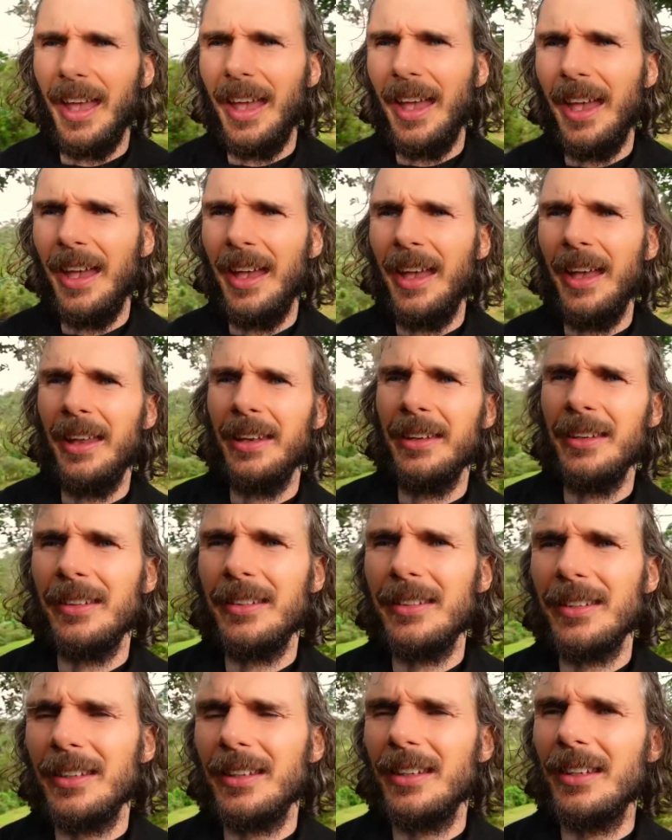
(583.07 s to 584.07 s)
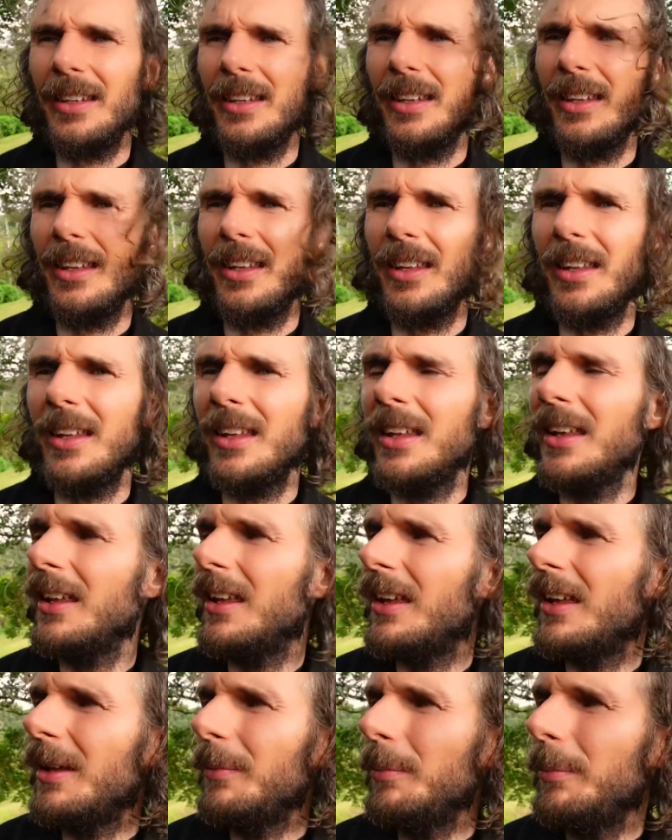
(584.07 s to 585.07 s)
and
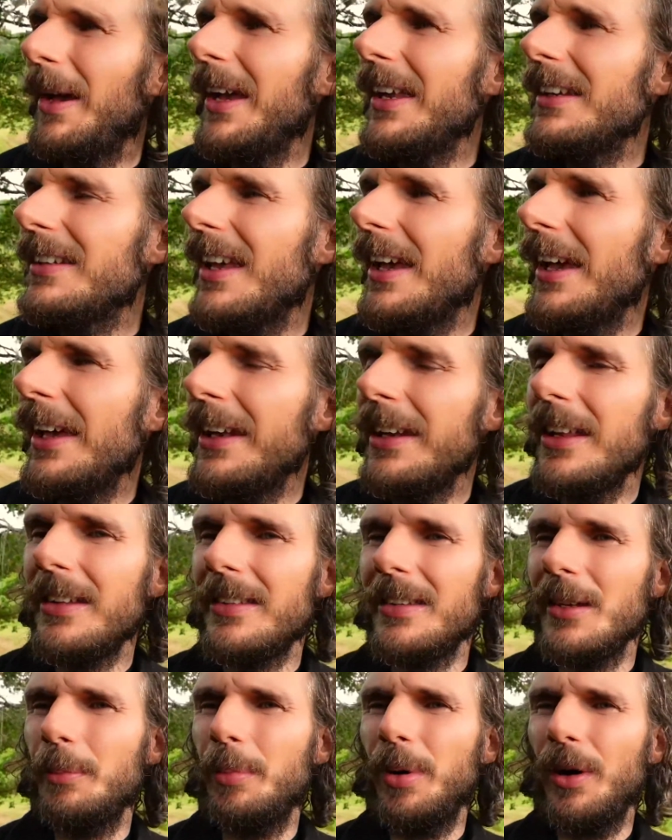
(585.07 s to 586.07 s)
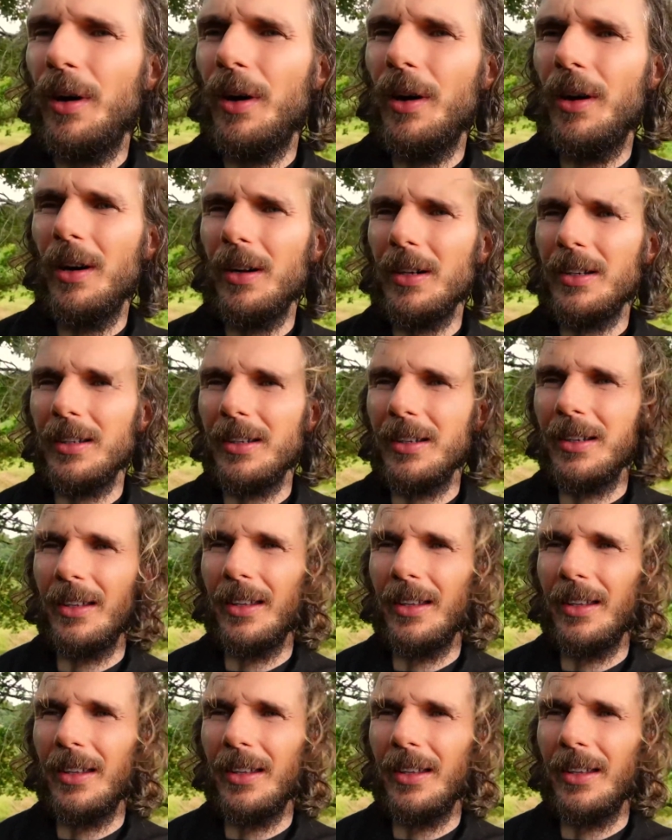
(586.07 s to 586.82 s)
maintain and support